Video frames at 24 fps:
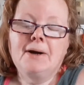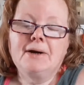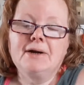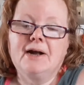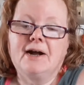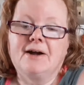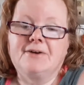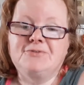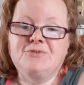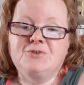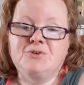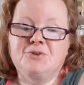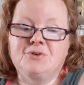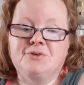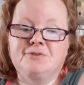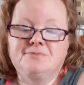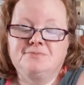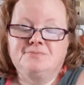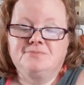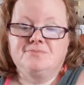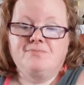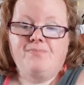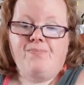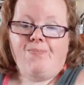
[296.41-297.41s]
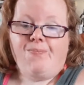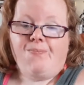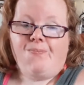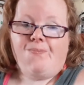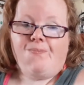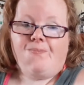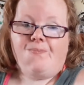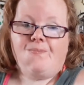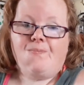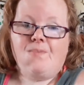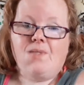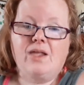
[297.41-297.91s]
after
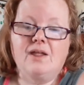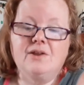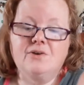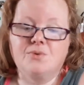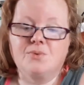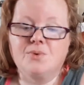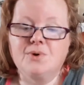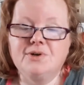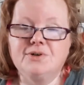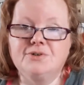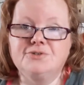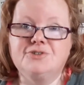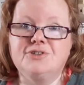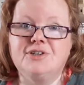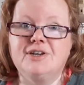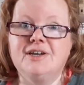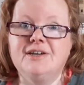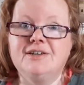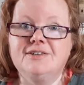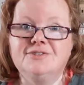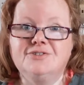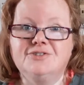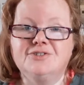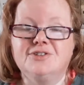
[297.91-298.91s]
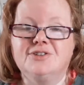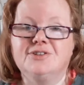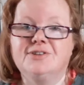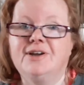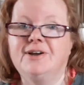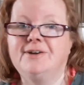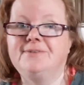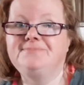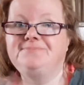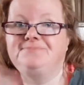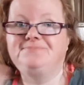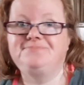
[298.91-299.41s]
an oil change and the